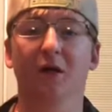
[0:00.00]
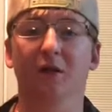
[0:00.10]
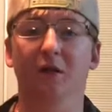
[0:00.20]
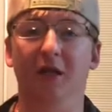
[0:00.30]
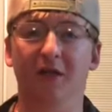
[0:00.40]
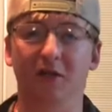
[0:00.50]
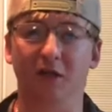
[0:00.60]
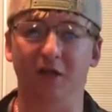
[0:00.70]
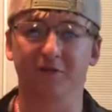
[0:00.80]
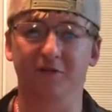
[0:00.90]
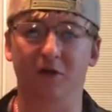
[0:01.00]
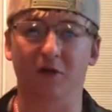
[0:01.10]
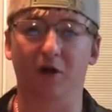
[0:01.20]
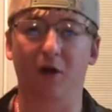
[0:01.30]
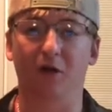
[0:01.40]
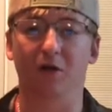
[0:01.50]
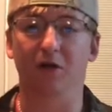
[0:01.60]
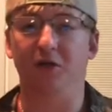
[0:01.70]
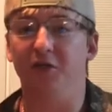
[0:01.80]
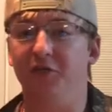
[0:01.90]
Leather gloves
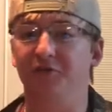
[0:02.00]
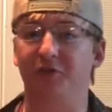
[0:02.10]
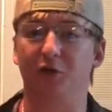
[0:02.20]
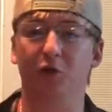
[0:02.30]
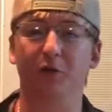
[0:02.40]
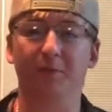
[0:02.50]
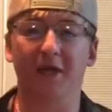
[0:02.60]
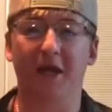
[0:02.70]
are used for equipment